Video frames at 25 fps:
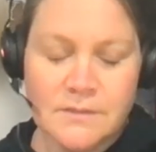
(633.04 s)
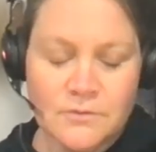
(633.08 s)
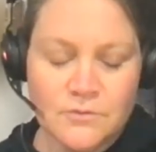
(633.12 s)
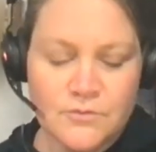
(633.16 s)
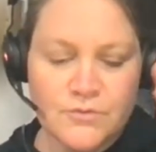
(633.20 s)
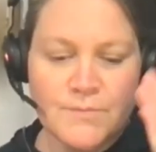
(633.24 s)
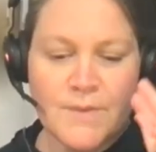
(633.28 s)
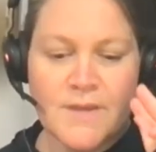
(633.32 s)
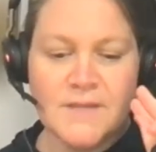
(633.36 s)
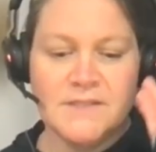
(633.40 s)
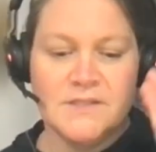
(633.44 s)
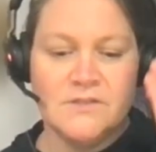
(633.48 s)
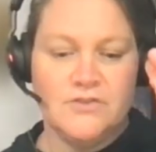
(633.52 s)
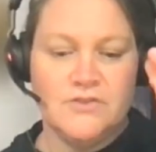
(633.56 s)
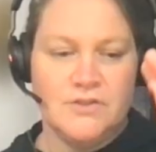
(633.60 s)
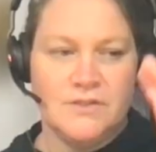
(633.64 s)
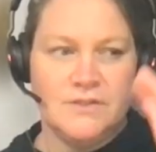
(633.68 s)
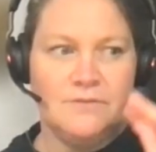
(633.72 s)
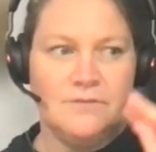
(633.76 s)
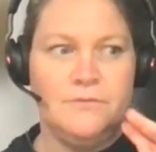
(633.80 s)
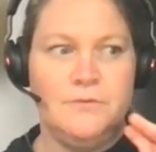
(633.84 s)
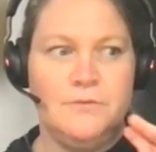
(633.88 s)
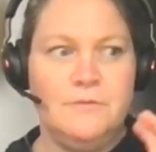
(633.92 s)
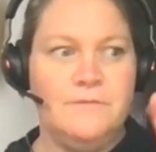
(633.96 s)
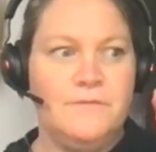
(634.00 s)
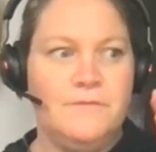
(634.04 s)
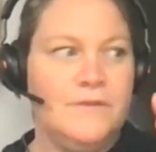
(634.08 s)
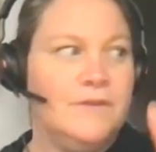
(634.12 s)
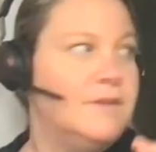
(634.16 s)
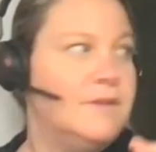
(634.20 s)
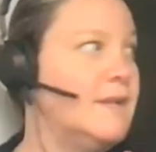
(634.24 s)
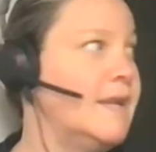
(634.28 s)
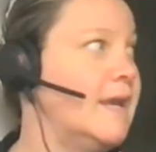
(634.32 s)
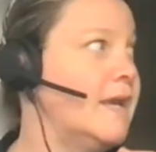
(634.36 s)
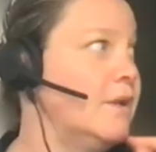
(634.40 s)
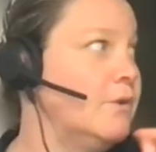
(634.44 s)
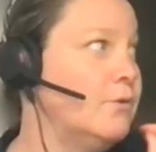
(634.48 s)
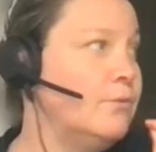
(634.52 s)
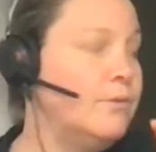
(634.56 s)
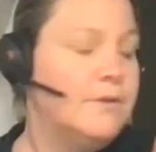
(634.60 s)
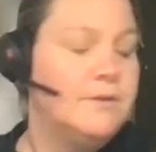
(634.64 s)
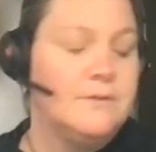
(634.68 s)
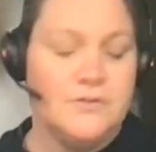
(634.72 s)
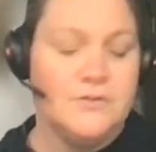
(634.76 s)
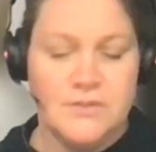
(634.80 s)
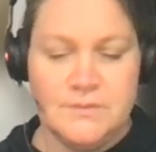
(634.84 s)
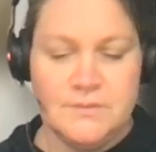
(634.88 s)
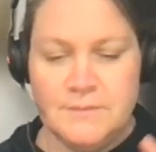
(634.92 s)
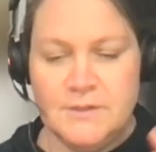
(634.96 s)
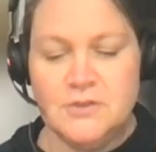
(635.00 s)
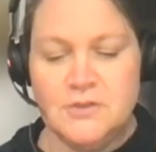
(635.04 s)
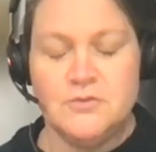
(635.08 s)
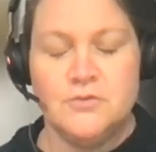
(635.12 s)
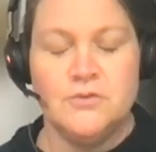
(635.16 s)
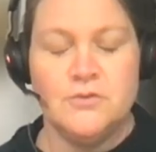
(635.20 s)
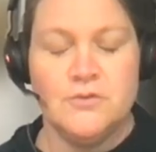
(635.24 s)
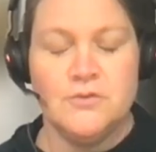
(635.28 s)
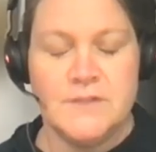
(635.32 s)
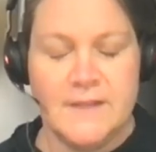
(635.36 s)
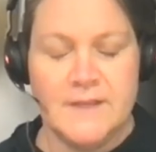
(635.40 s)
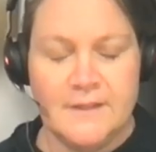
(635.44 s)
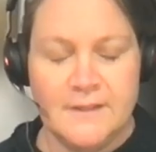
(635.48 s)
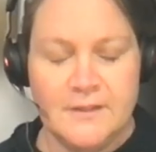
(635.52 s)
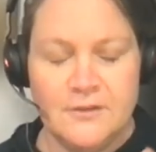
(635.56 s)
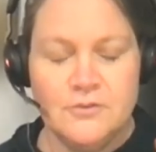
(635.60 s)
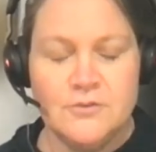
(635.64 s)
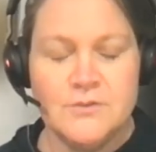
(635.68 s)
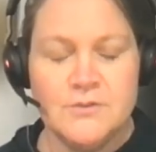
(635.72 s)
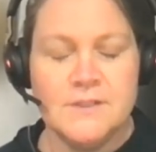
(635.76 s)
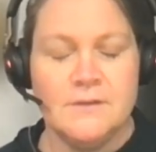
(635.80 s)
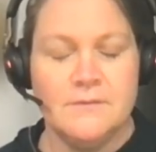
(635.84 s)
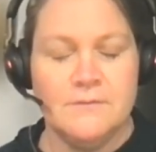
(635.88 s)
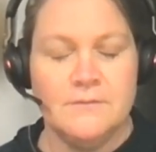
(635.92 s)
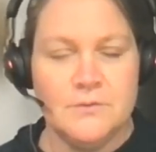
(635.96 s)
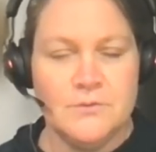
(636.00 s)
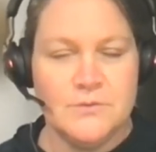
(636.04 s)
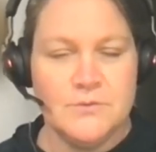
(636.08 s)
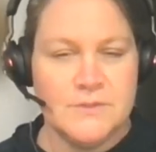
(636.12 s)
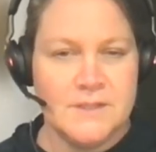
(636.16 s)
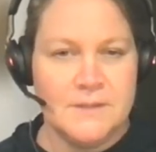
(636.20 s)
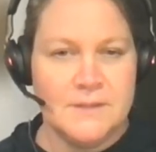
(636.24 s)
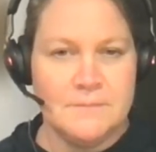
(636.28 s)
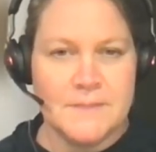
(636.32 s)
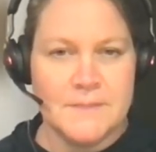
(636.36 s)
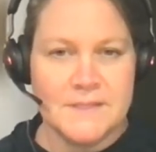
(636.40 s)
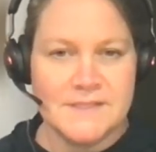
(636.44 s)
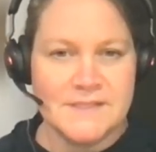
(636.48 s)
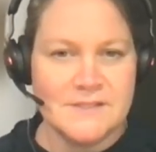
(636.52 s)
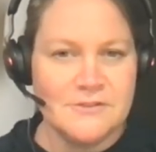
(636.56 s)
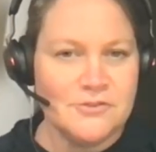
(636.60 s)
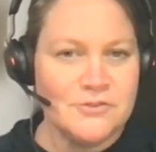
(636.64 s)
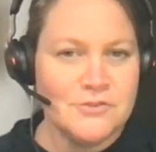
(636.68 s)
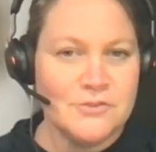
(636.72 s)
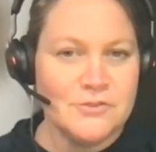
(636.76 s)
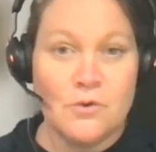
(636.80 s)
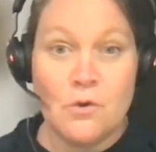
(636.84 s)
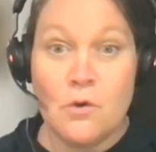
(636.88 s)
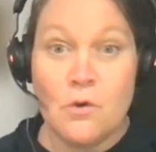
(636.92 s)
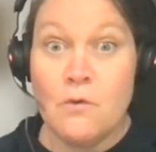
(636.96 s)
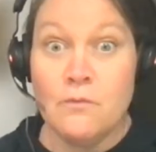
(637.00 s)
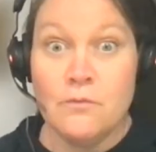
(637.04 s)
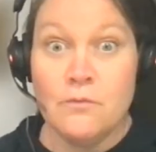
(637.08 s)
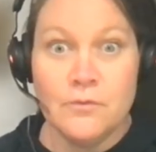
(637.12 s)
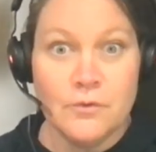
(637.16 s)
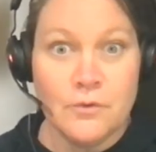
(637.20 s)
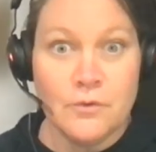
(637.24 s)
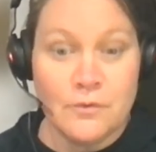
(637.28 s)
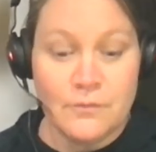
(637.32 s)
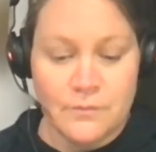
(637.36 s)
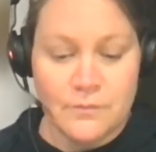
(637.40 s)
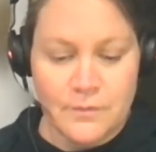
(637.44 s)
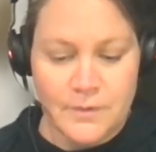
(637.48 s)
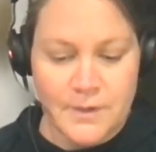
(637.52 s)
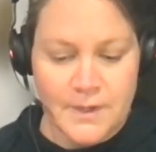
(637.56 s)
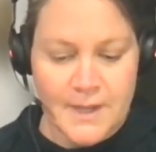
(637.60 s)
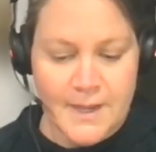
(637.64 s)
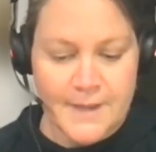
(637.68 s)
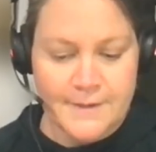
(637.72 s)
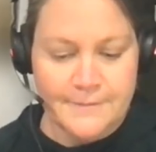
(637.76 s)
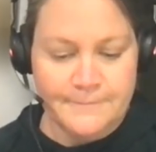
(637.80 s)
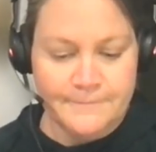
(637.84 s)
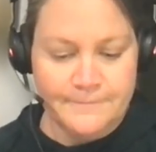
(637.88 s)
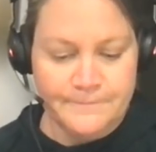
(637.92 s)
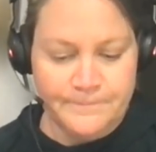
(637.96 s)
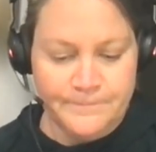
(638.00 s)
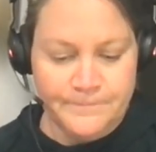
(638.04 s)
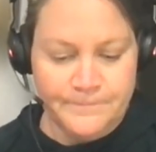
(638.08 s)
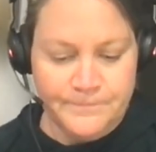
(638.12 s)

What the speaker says: Those messages. If you feel inadequate, just make sure you're telling yourself those same messages over and over again.